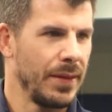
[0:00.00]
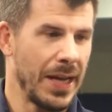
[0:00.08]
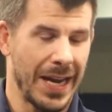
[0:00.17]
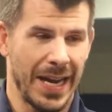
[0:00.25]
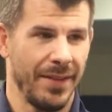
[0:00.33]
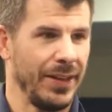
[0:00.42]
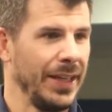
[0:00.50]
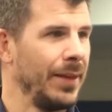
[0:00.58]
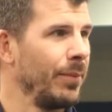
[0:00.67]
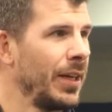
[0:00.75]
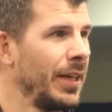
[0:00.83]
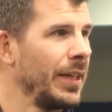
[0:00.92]
not having
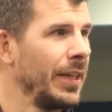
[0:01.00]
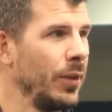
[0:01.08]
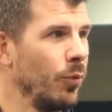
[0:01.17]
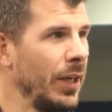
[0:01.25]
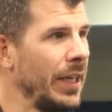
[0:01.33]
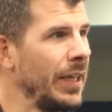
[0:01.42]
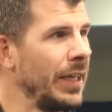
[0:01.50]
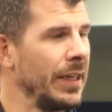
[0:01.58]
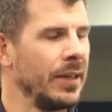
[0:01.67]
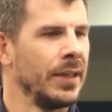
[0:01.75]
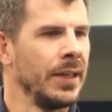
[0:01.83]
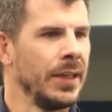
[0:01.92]
him cut any weight,
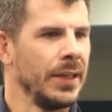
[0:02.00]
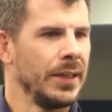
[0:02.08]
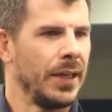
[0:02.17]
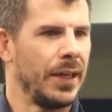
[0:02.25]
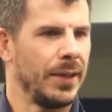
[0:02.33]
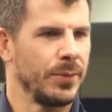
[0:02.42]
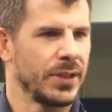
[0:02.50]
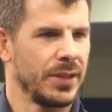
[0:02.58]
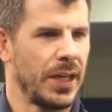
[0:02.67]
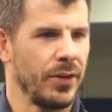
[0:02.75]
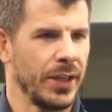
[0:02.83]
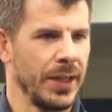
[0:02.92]
um, just
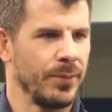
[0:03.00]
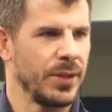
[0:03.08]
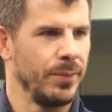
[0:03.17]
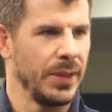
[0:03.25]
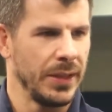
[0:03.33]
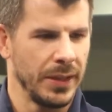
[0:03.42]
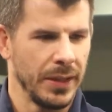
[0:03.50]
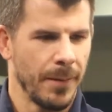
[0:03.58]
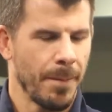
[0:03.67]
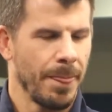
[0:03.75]
allowing him to be.